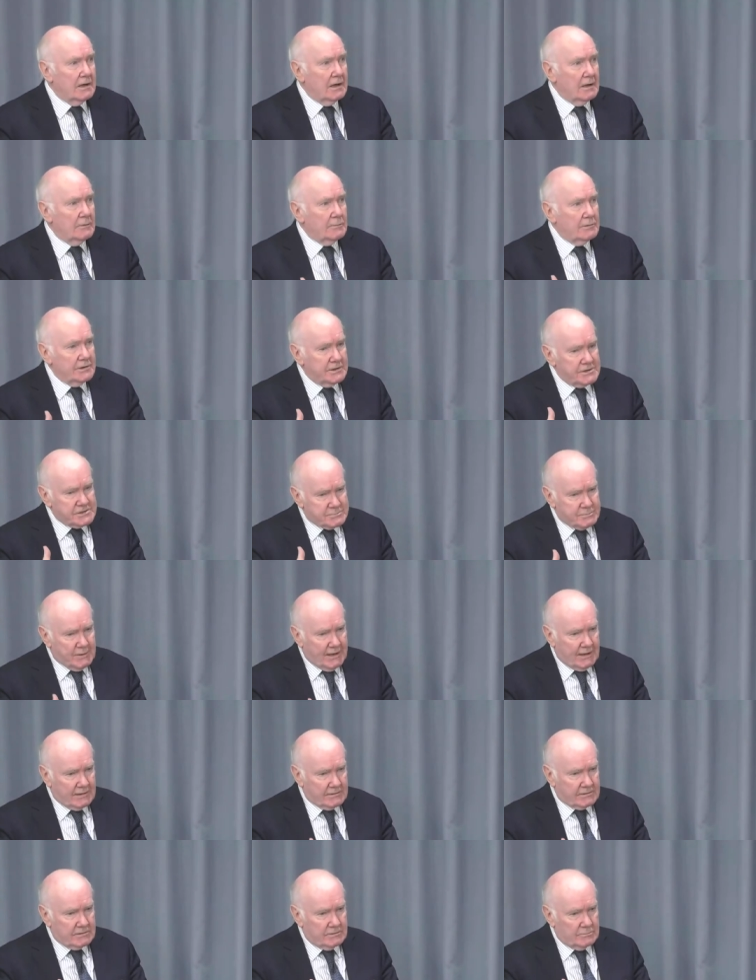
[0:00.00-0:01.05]
I would
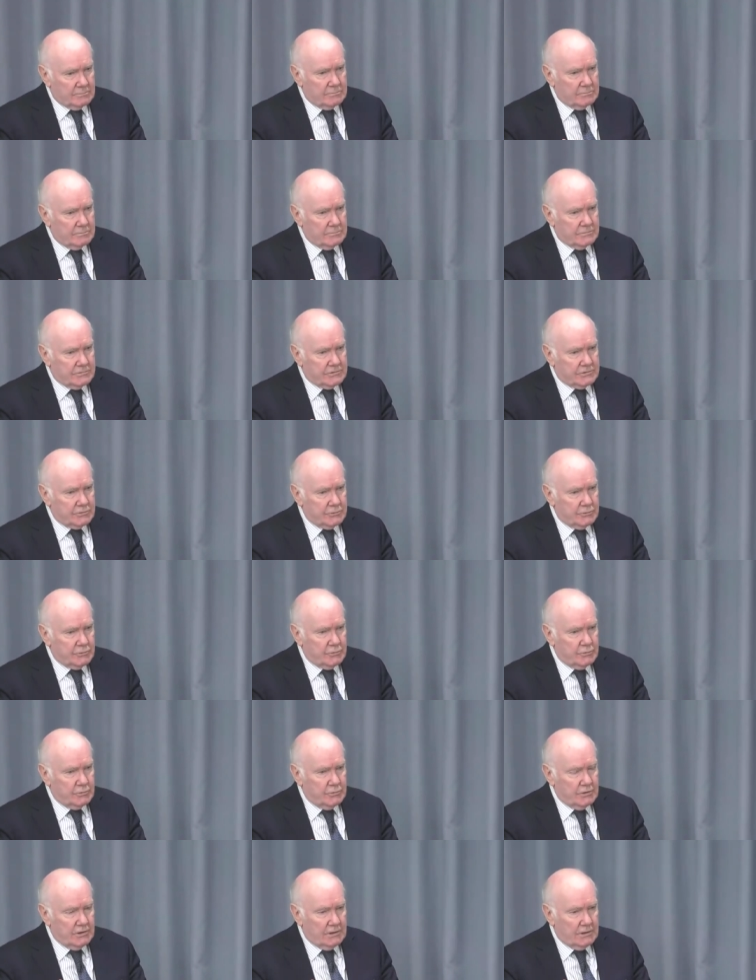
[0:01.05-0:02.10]
expect them
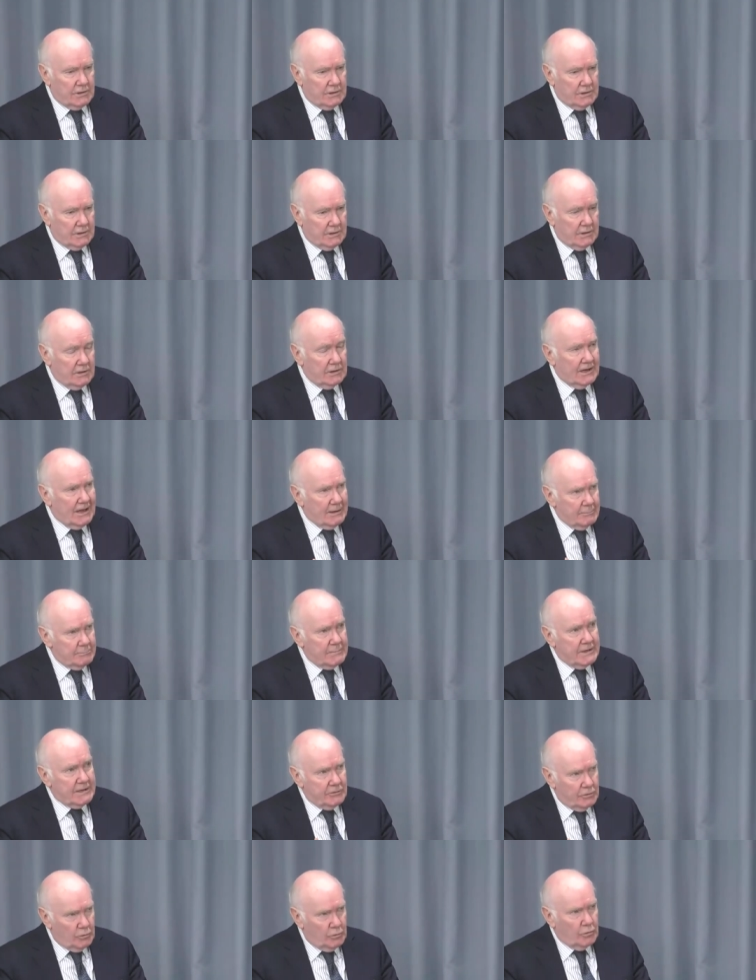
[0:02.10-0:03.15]
to uh, let
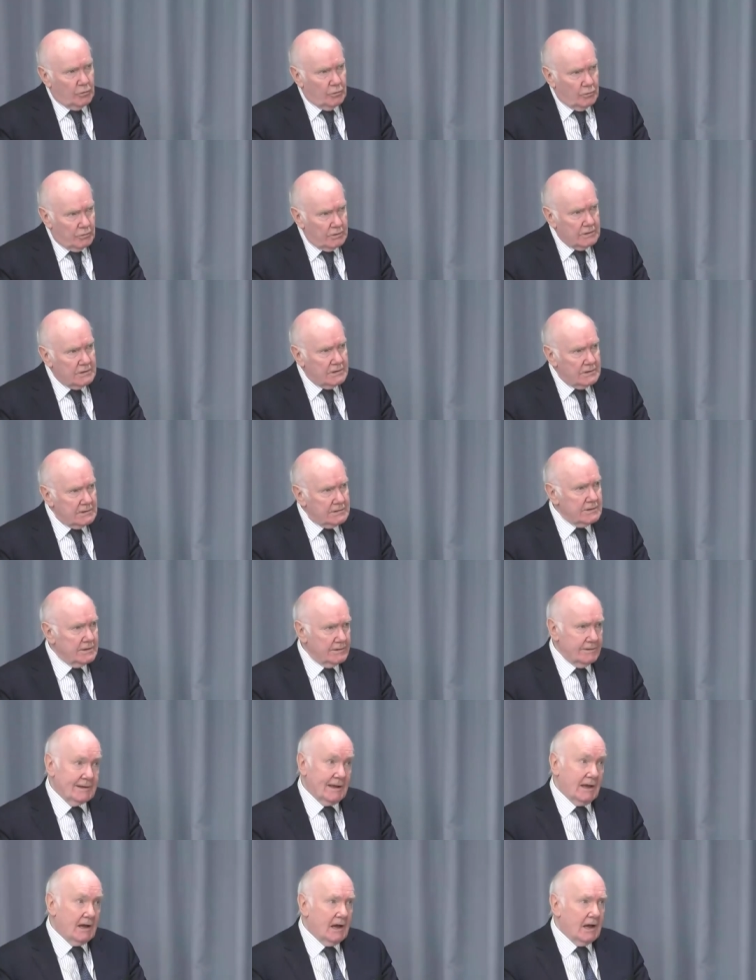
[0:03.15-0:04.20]
me know
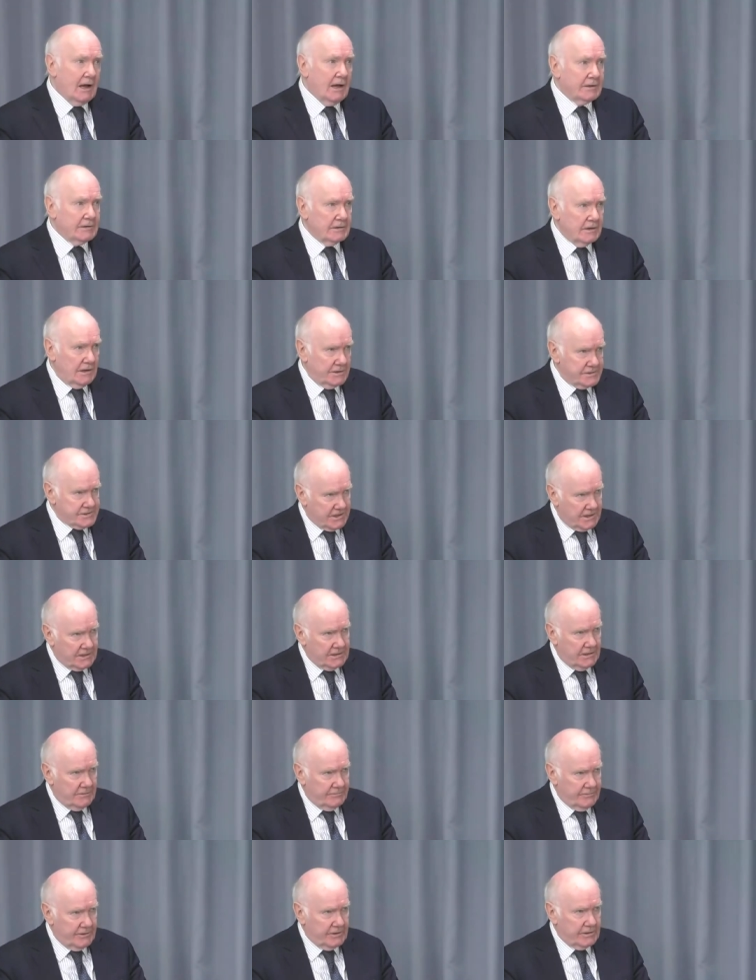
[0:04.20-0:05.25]
that they had a
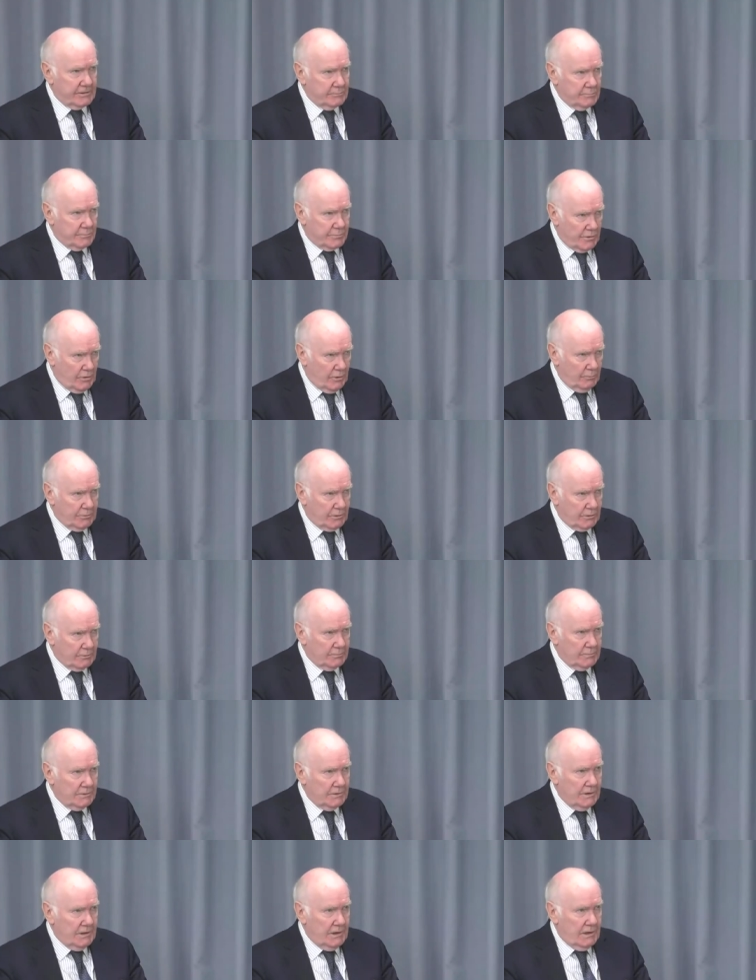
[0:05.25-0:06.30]
significant
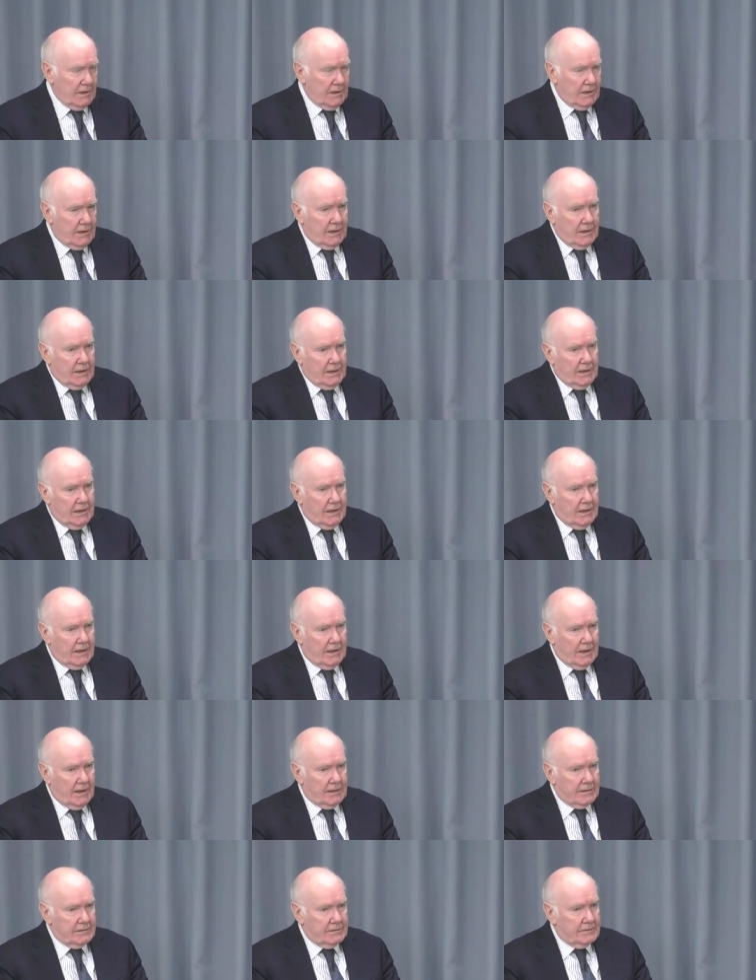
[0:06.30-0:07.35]
problem. Uh,
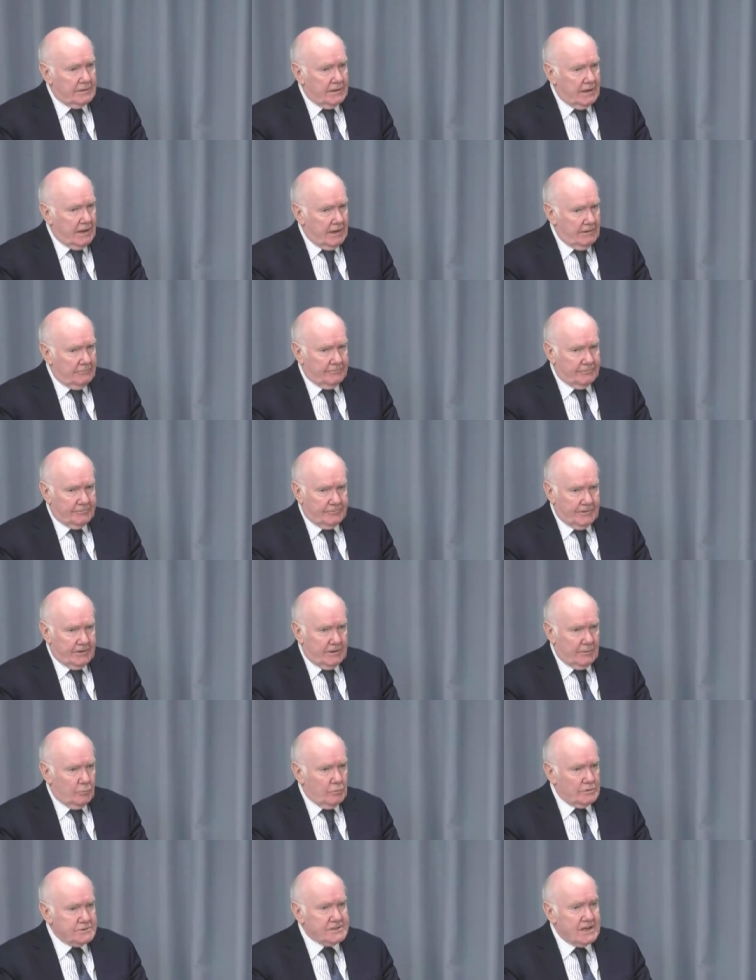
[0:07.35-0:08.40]
and if
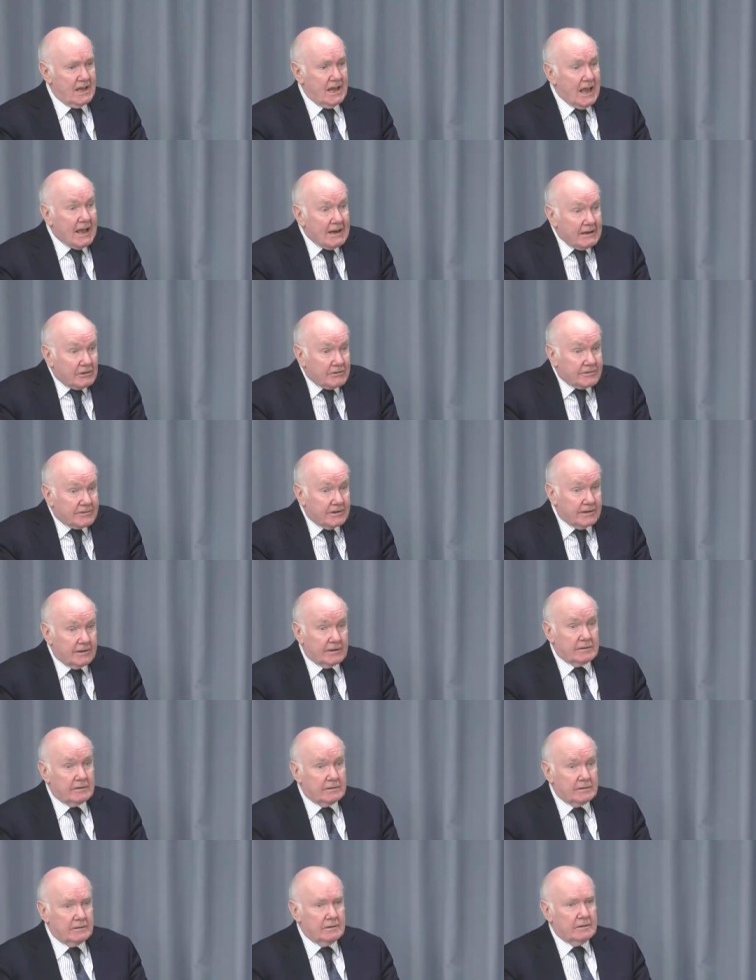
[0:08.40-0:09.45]
there was
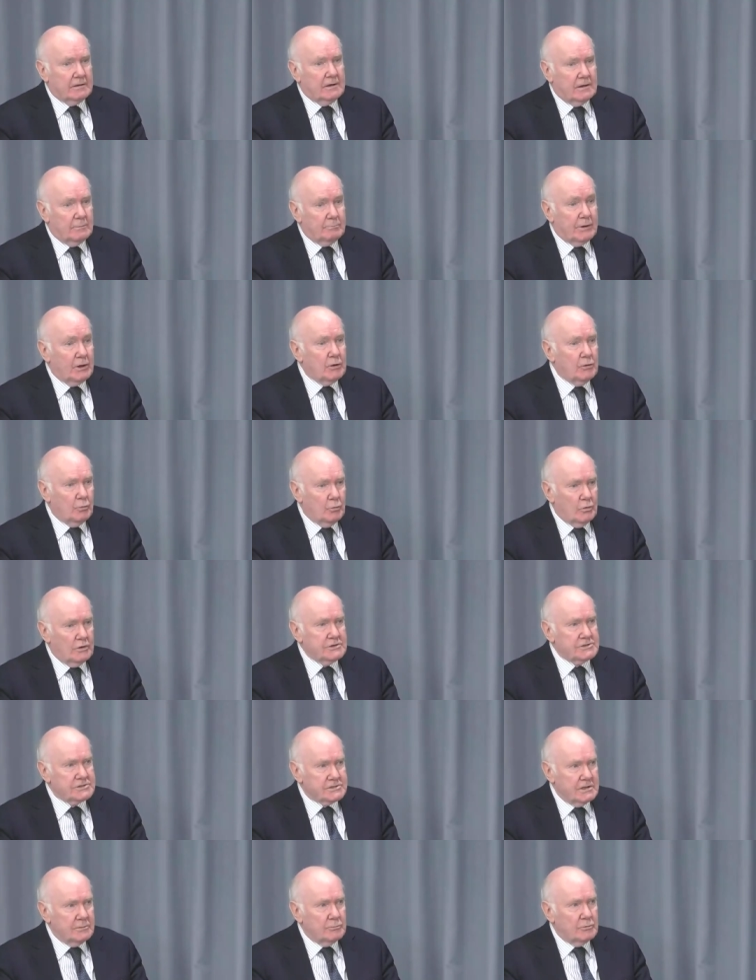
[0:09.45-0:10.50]
anything about
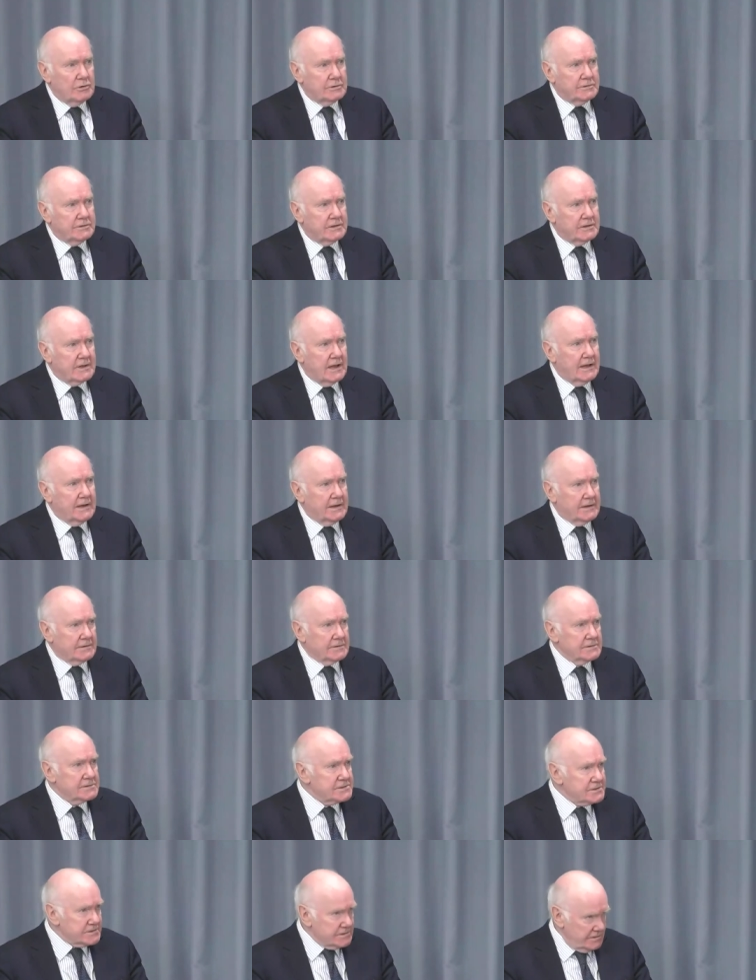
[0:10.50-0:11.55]
which they wanted
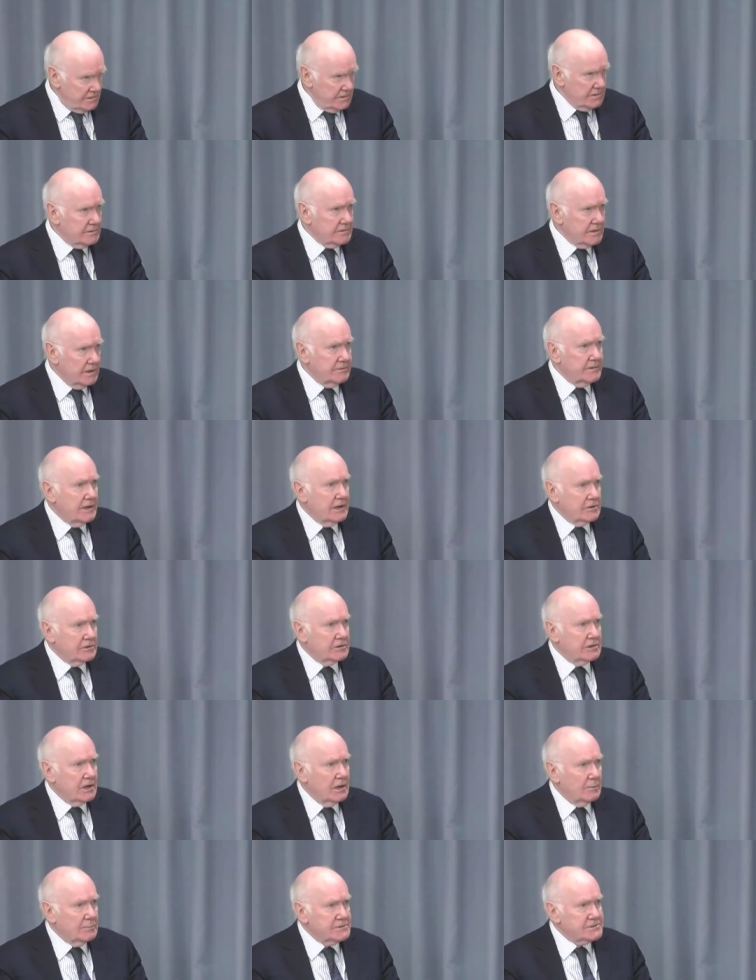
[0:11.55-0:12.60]
guidance, then they
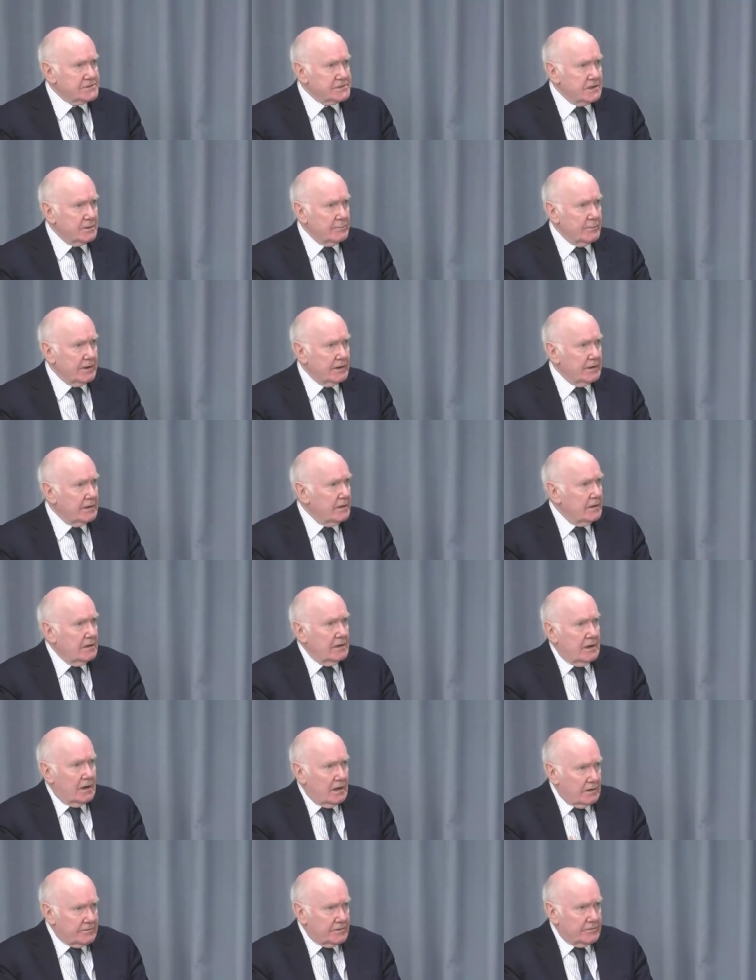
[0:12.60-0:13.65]
could come and see me.
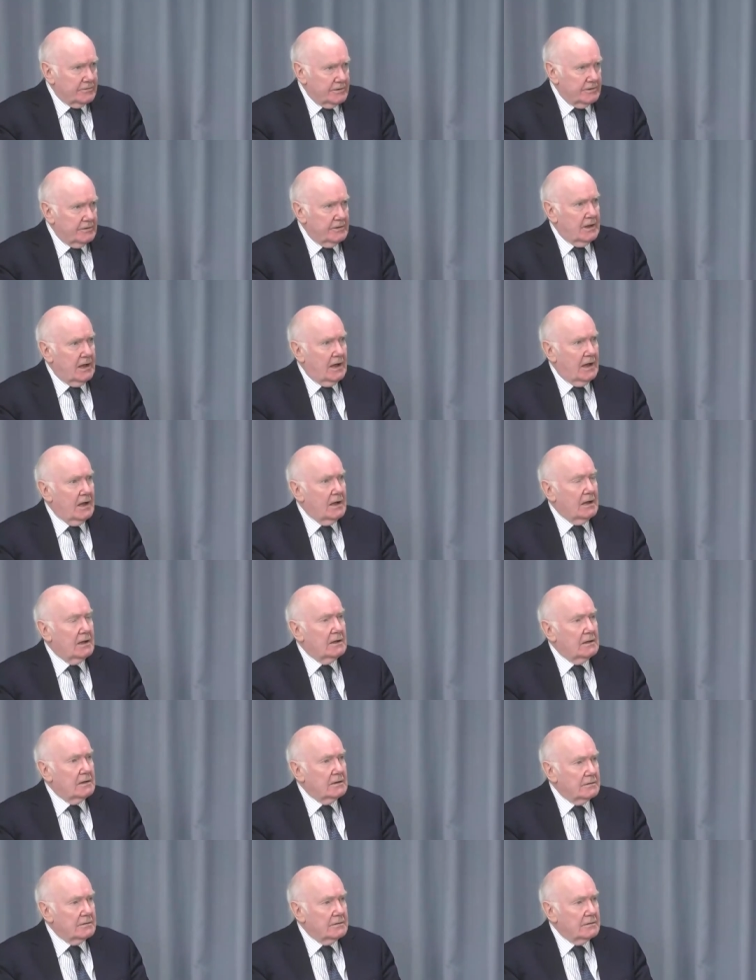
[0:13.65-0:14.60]
Other than that,